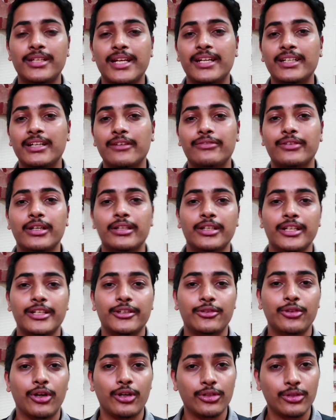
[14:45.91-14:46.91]
then definitely
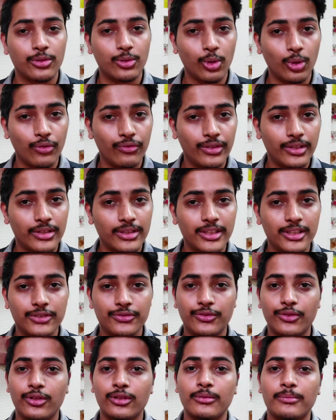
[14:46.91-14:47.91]
don't go with this
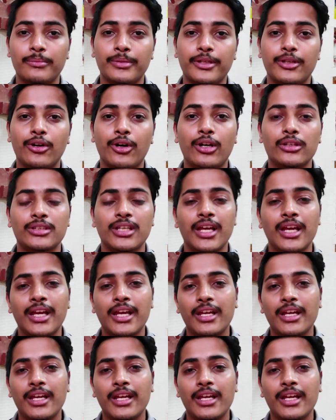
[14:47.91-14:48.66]
phone, because